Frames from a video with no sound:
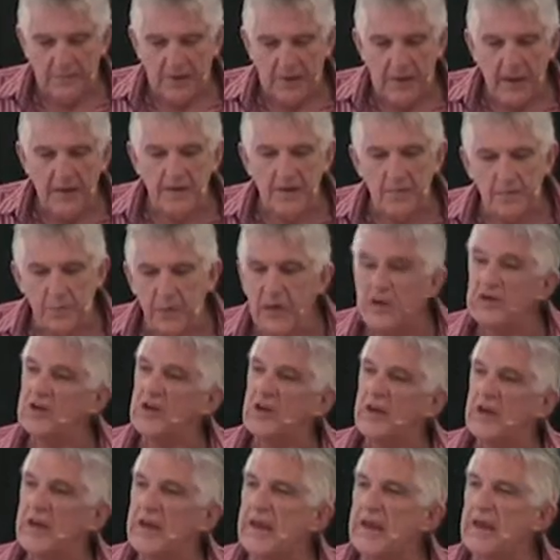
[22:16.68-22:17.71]
And the
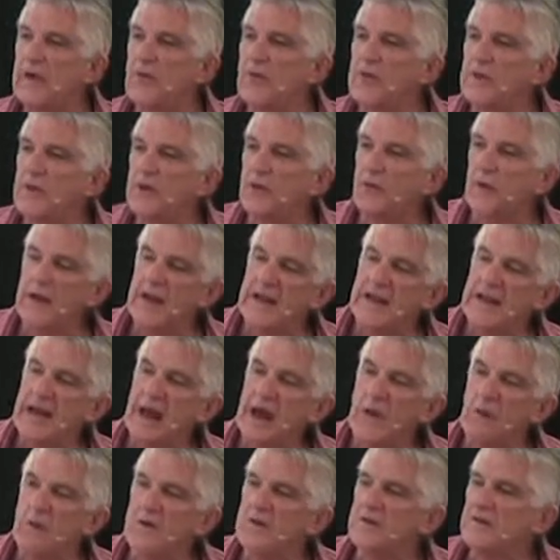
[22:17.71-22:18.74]
picture here in the Greek
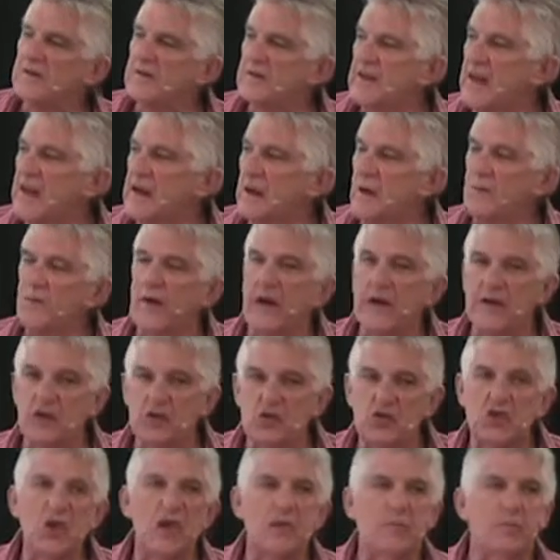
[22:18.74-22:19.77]
language is that of a
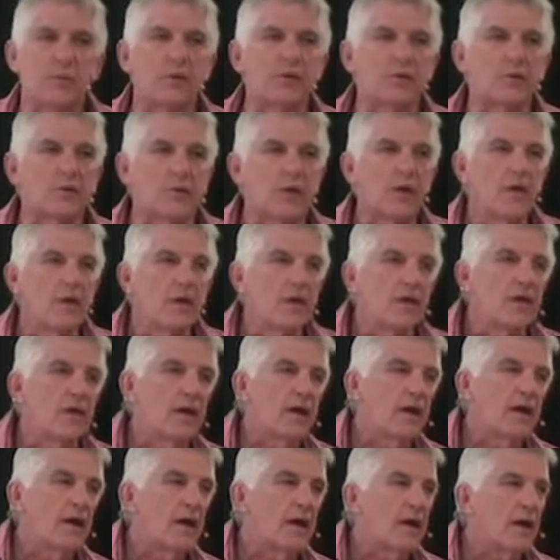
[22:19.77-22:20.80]
sheep,
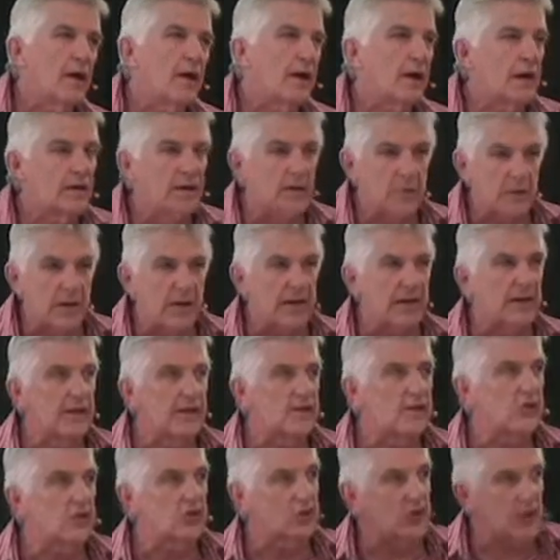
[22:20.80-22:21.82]
in the Middle
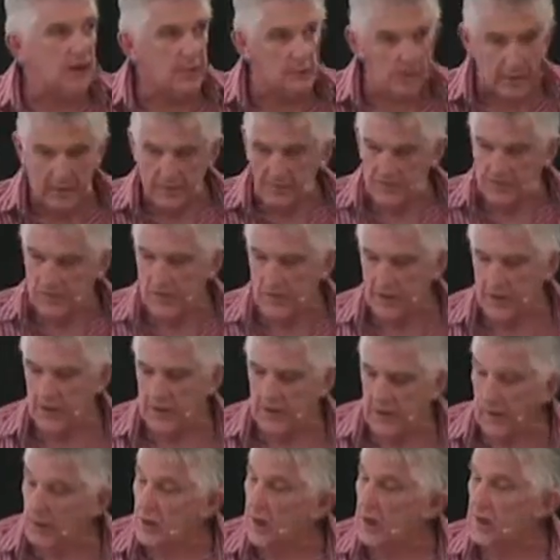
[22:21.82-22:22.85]
East, sheep everywhere,
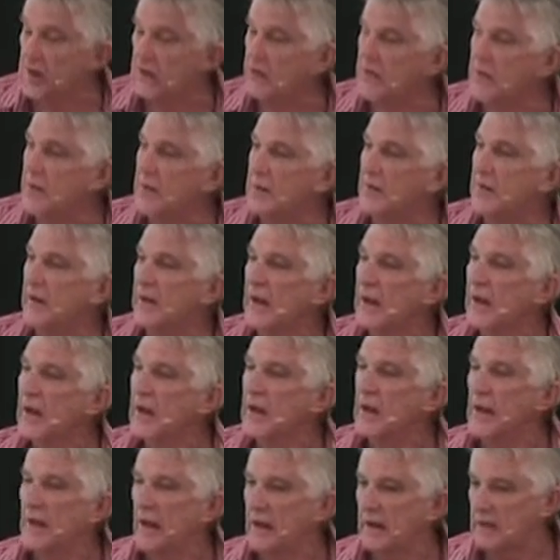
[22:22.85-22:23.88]
kind of thing. But
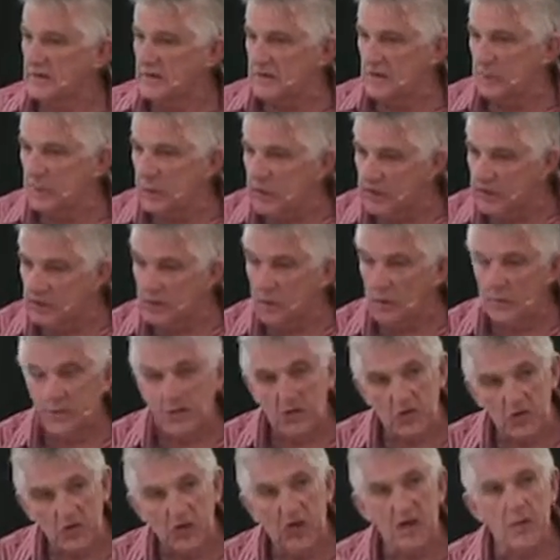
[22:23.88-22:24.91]
it's a picture of
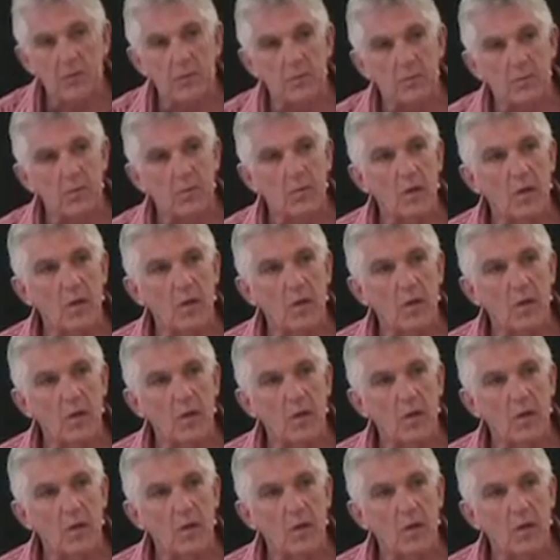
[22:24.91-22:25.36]
a sheep